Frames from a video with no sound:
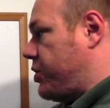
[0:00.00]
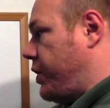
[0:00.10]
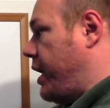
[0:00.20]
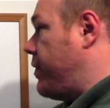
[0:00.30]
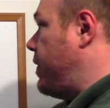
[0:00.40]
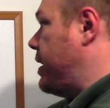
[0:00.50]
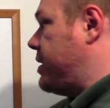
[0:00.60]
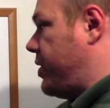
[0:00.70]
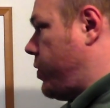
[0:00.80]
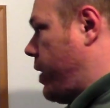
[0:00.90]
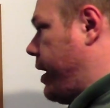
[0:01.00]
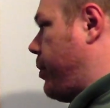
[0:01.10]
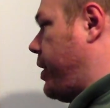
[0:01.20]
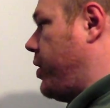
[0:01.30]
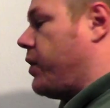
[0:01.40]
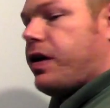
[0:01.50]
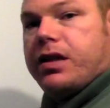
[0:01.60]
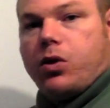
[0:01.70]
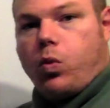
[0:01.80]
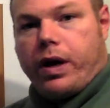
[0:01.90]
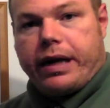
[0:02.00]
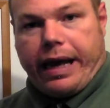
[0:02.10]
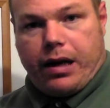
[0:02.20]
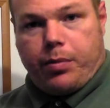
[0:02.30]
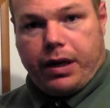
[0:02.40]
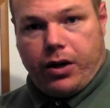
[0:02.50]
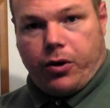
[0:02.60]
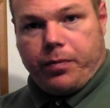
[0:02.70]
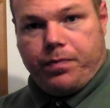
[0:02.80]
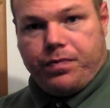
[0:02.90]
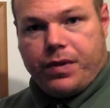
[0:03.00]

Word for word: So you have the 0 end up here and the 1 end up here.